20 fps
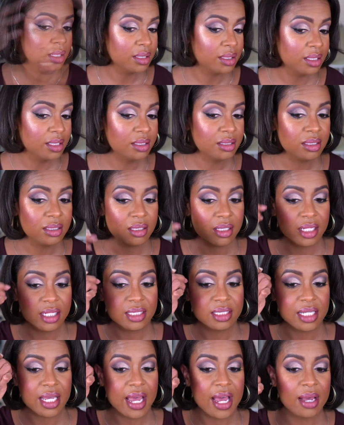This look
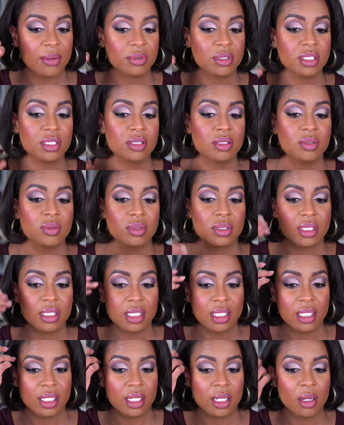is
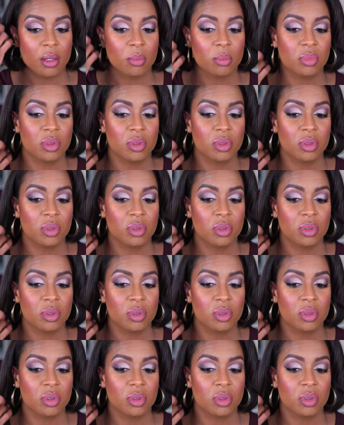absolutely